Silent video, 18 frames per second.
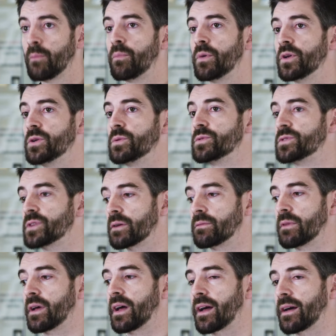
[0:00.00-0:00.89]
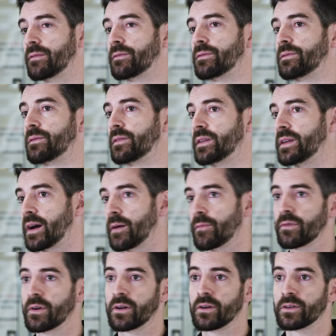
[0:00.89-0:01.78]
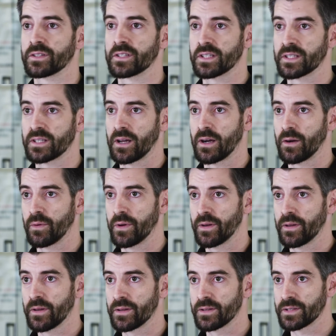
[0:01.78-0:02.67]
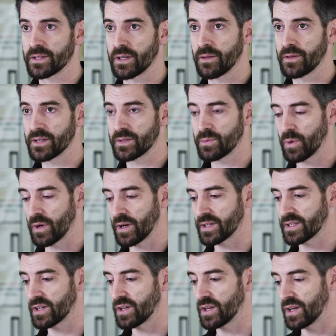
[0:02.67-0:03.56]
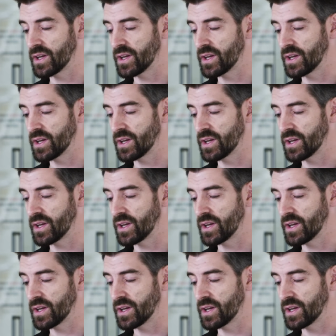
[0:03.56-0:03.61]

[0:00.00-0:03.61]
but you don't have the upfront cost to start with. So this works